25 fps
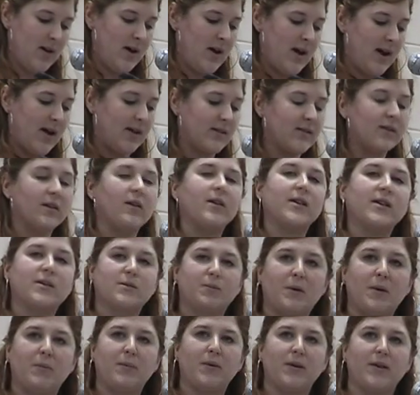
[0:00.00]
as long as
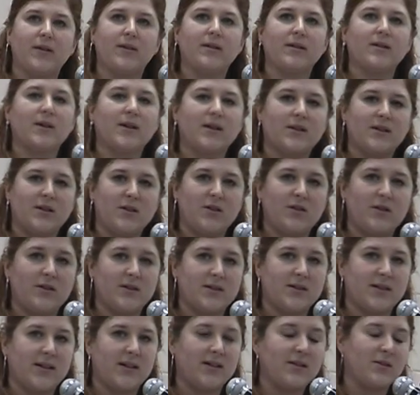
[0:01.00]
people continue to
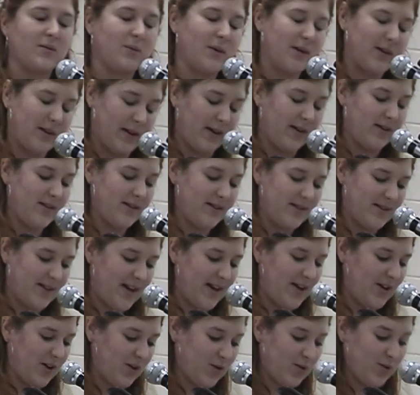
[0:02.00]
stand with us.
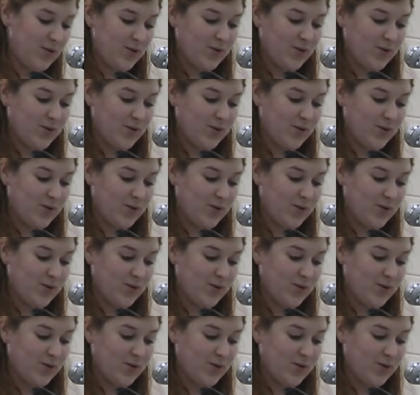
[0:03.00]
Thank you.